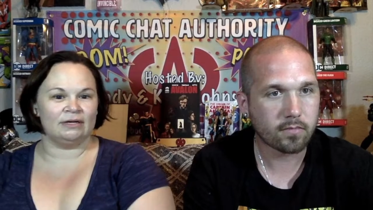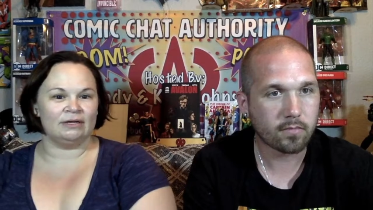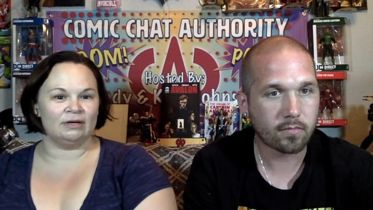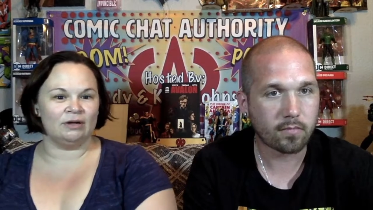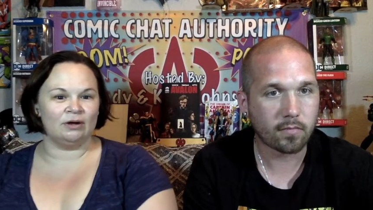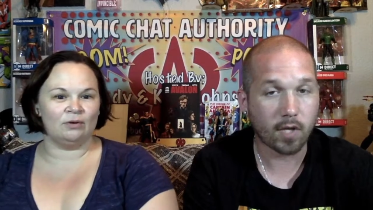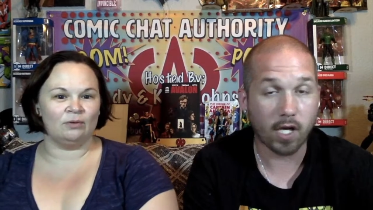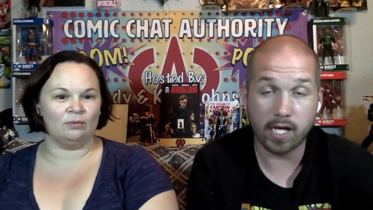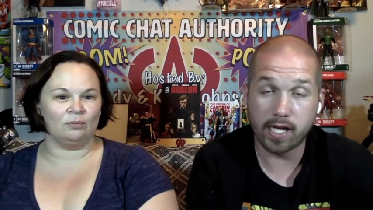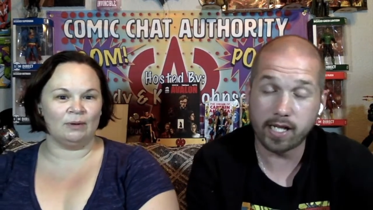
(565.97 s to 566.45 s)

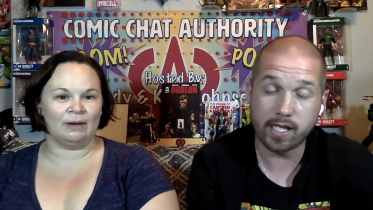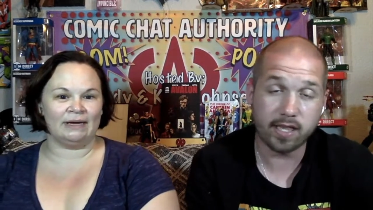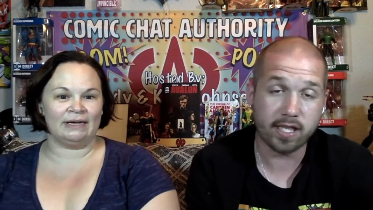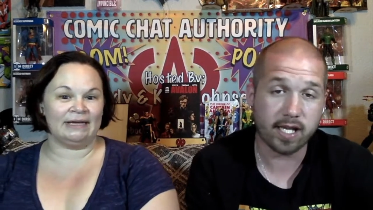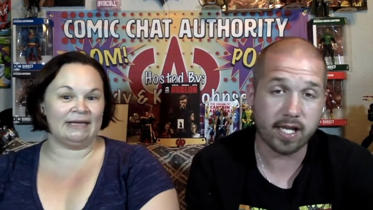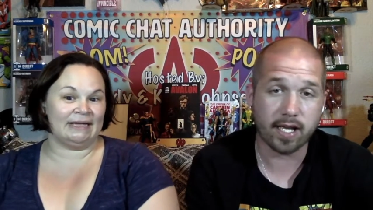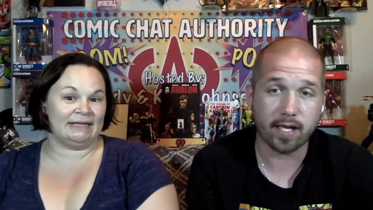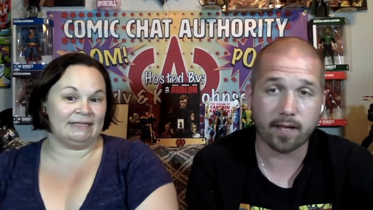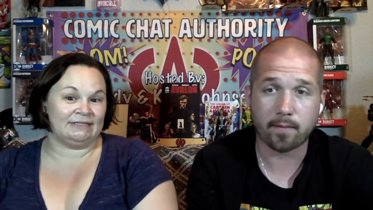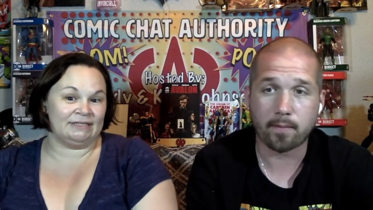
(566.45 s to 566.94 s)
Speaker 1: you know
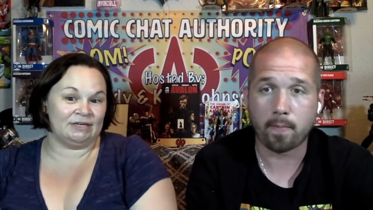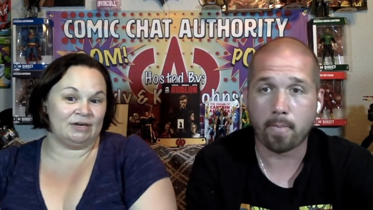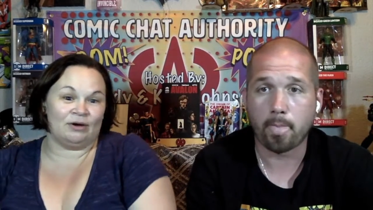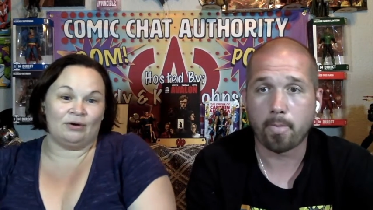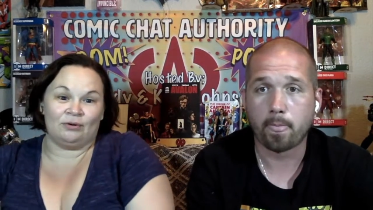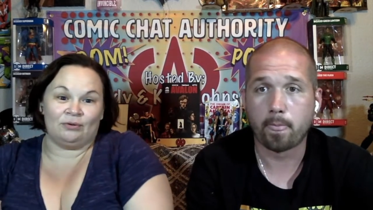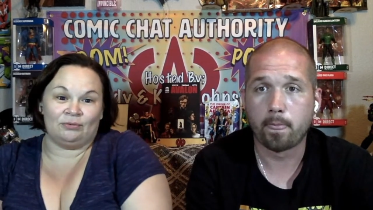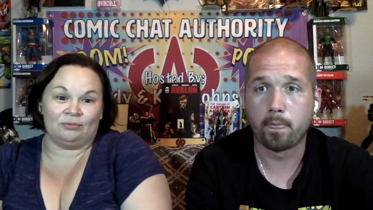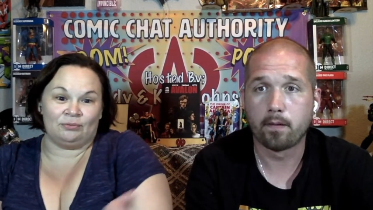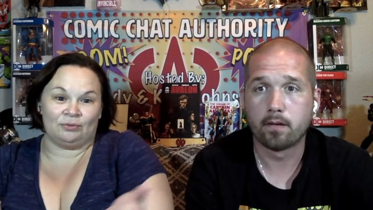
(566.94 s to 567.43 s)
anything
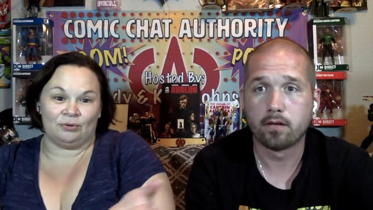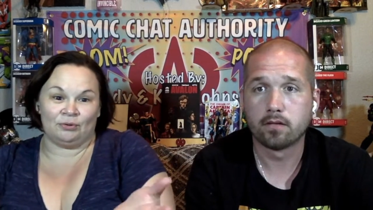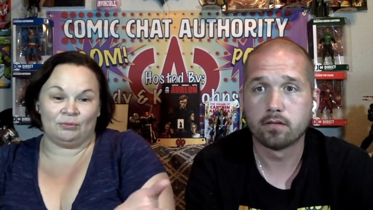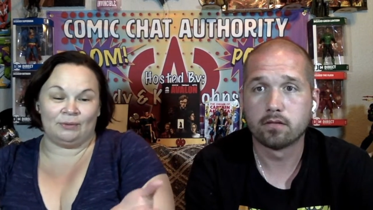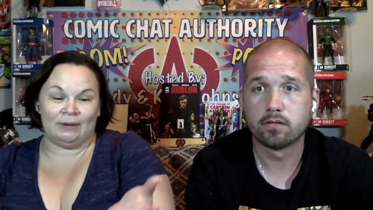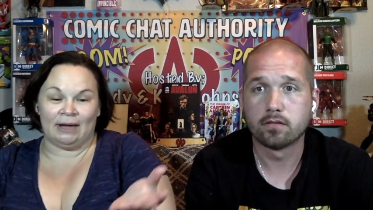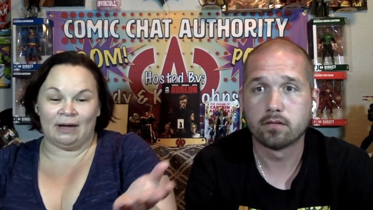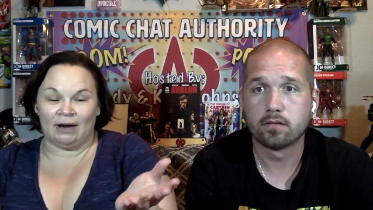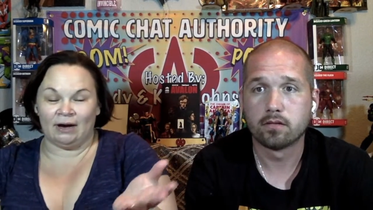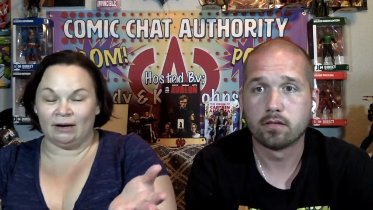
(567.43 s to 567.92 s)
to know
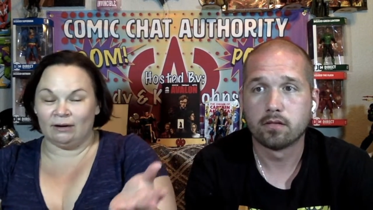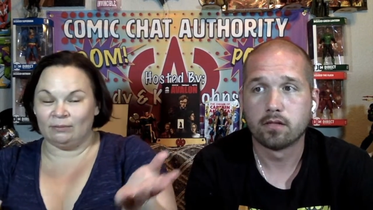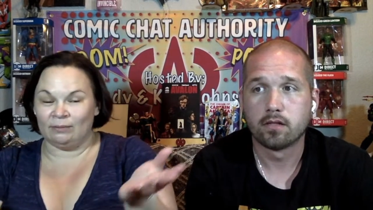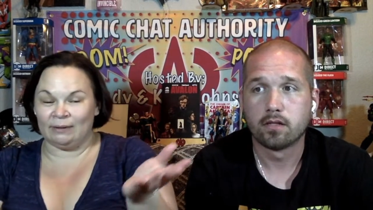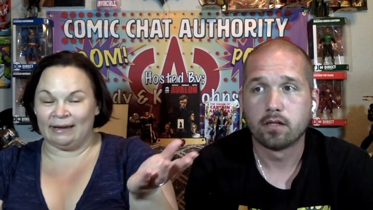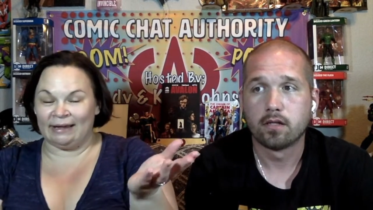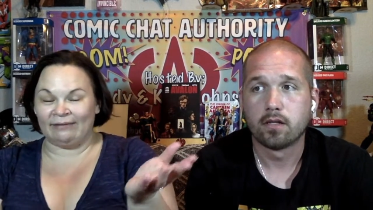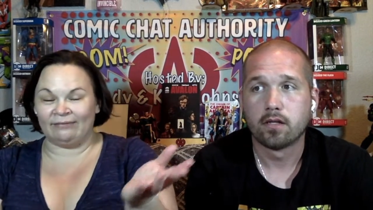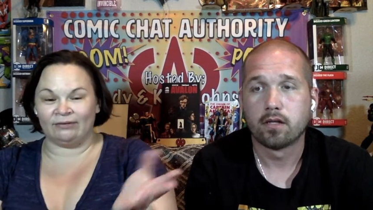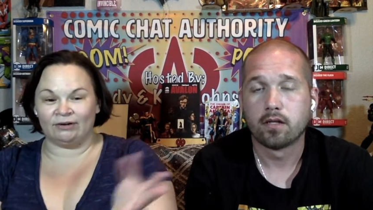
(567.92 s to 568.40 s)
who we
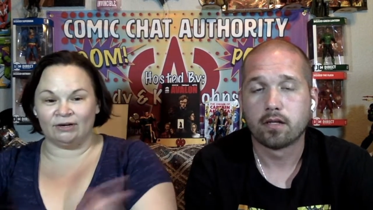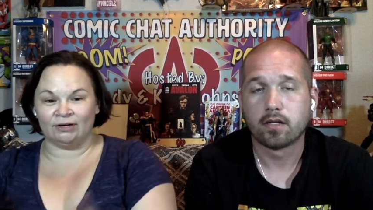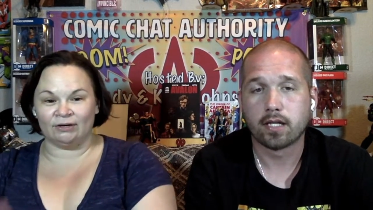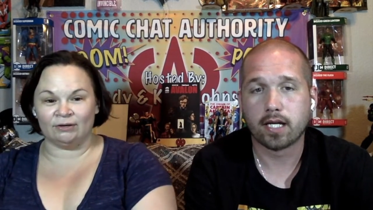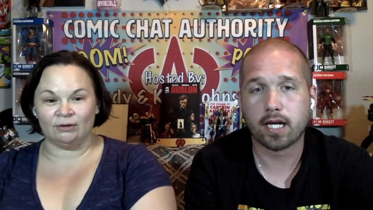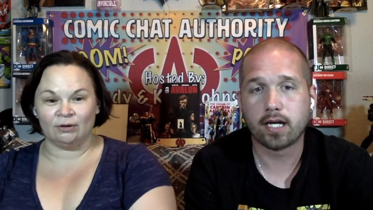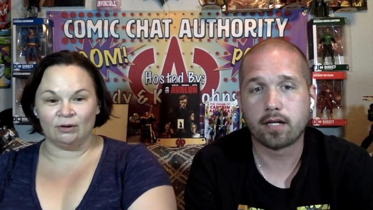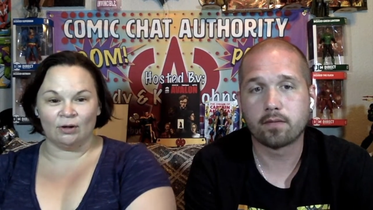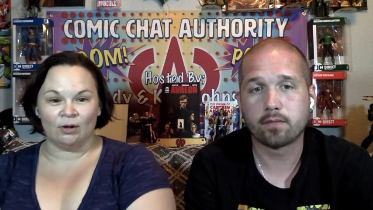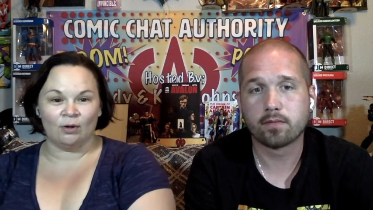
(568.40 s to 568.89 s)
are or
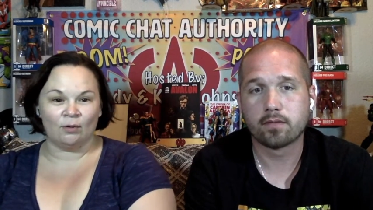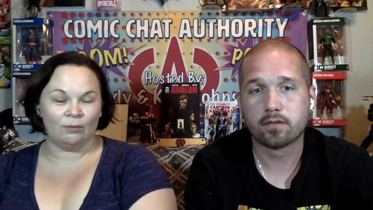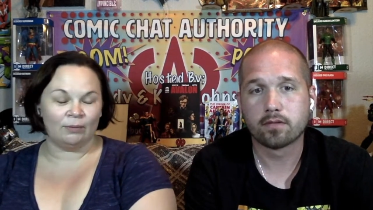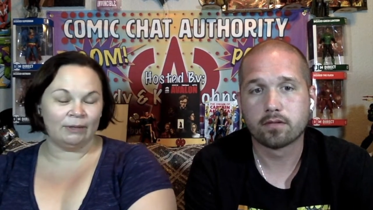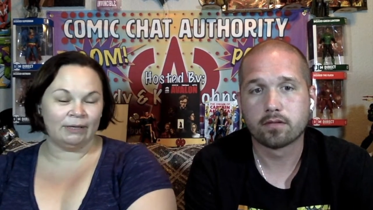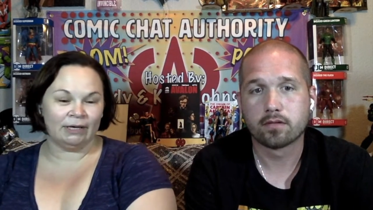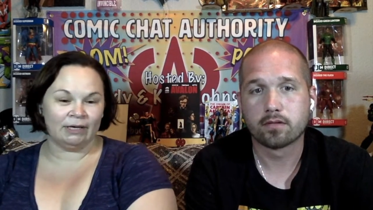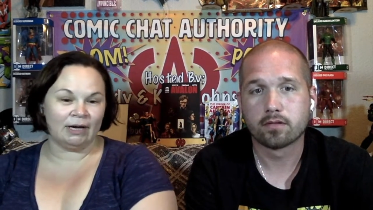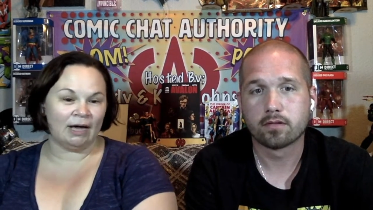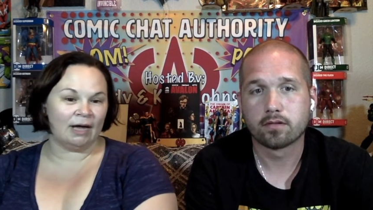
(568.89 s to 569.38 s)
whatever. Yeah.
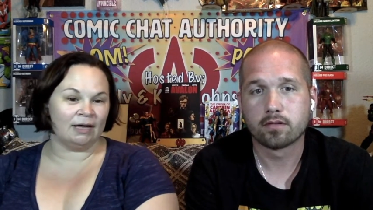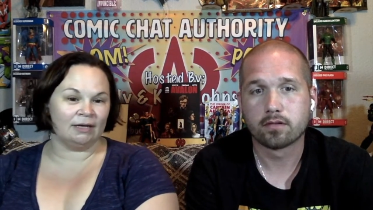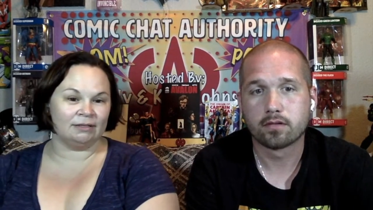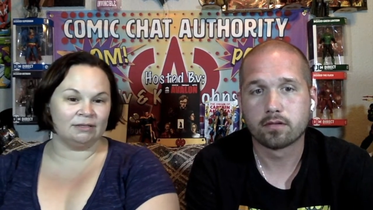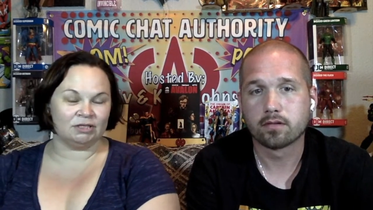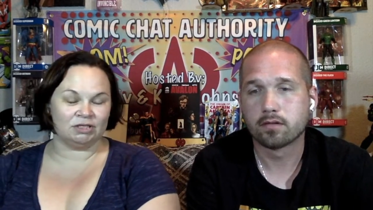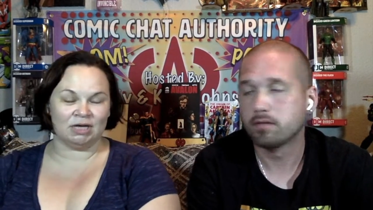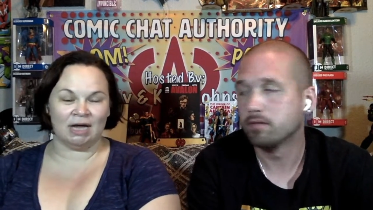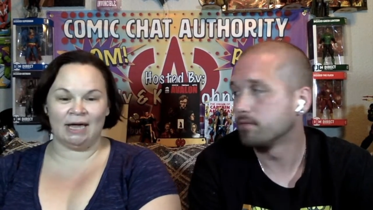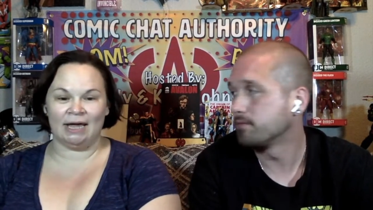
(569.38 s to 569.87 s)
We are
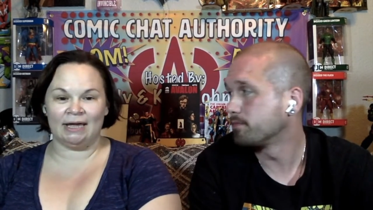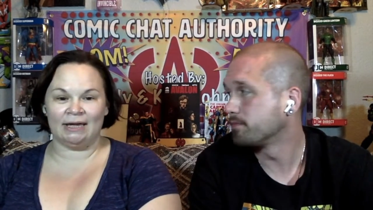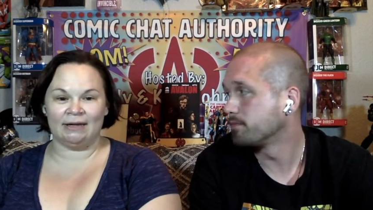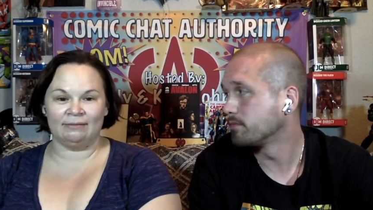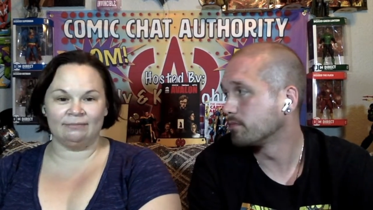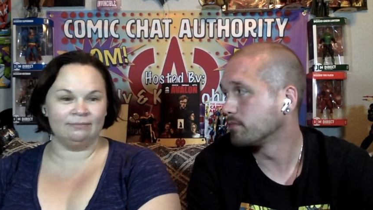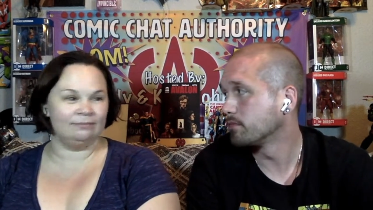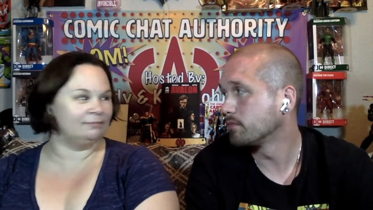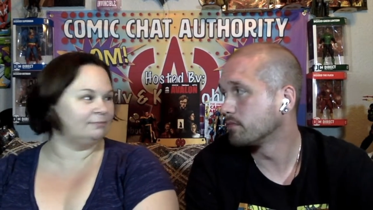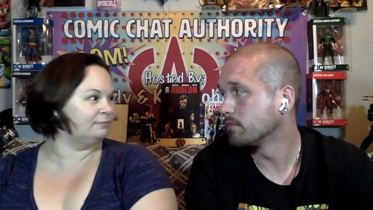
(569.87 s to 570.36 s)
not
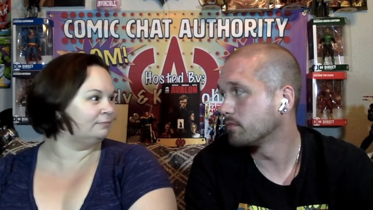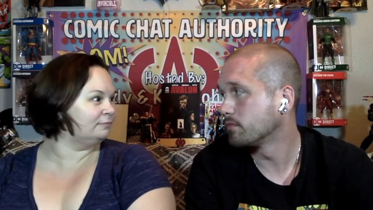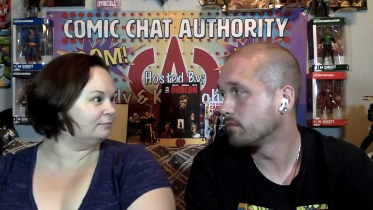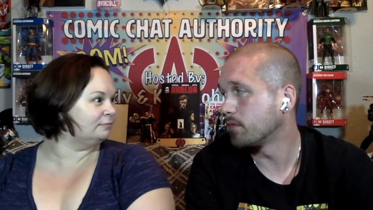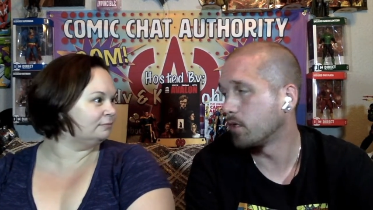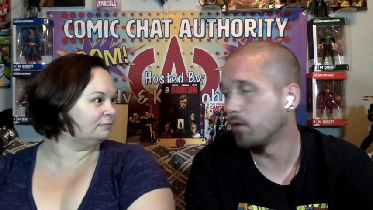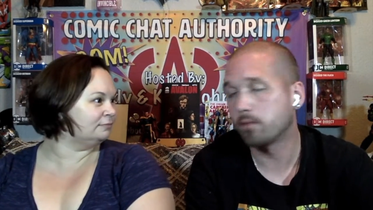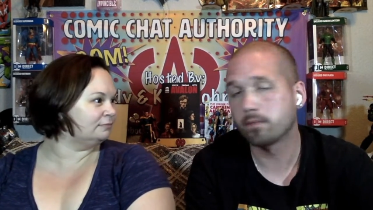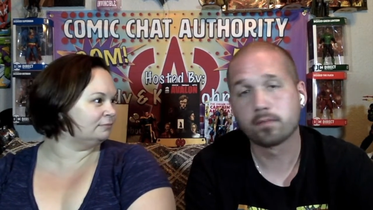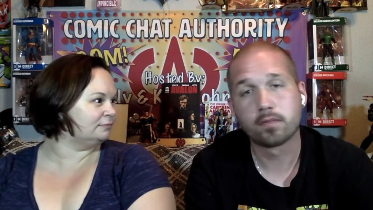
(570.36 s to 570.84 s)
shy.
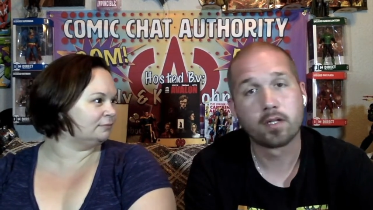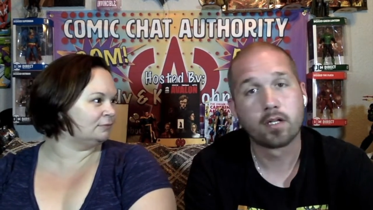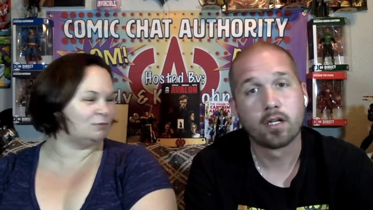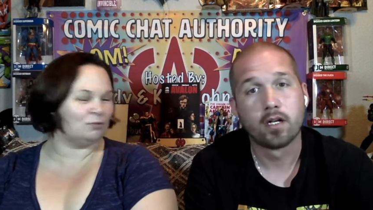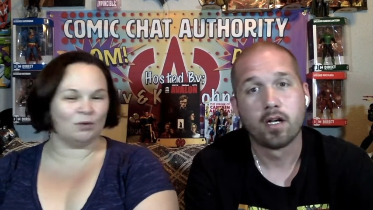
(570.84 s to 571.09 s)
Nope.